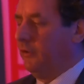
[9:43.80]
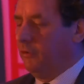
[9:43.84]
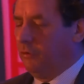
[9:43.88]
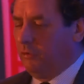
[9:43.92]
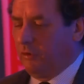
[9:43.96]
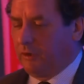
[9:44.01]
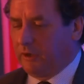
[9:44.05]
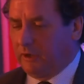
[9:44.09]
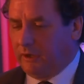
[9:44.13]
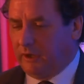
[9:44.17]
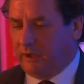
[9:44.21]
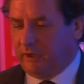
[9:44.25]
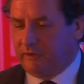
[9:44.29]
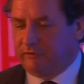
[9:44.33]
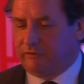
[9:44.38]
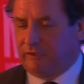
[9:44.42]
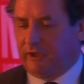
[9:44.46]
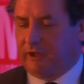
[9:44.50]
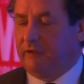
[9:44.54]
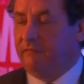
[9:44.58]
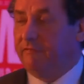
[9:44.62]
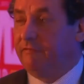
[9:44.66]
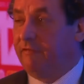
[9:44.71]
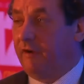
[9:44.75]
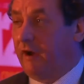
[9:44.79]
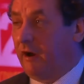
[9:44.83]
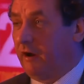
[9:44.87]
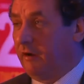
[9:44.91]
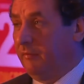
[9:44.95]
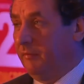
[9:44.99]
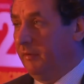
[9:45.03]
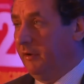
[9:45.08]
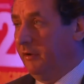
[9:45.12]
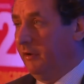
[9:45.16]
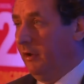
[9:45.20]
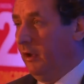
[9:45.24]
and organise that
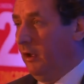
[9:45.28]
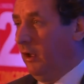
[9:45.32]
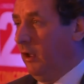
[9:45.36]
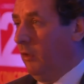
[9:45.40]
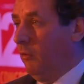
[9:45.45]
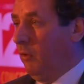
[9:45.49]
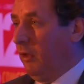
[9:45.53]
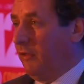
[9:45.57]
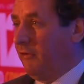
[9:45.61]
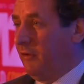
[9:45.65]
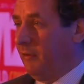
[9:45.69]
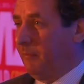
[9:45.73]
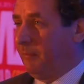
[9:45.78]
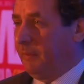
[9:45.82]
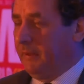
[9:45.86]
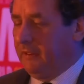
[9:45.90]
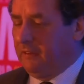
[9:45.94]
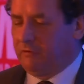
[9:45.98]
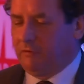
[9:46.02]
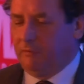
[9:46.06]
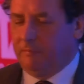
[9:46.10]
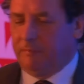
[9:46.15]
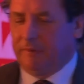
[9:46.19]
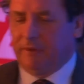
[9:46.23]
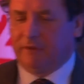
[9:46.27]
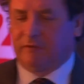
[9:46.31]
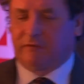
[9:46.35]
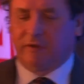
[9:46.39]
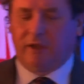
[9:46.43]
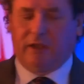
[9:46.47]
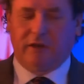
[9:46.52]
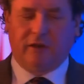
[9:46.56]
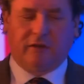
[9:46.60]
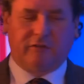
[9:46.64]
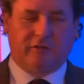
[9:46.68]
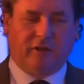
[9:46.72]
environment, whether it be through big
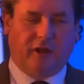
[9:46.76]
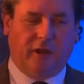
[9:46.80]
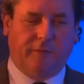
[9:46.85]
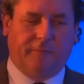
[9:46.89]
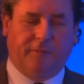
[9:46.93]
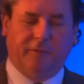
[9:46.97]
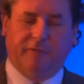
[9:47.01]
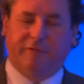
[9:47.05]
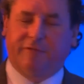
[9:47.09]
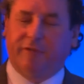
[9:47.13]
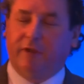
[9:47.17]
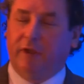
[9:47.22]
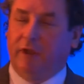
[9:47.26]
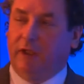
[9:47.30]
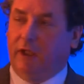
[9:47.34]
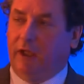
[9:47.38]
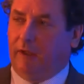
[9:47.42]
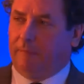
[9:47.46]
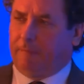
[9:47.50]
data type of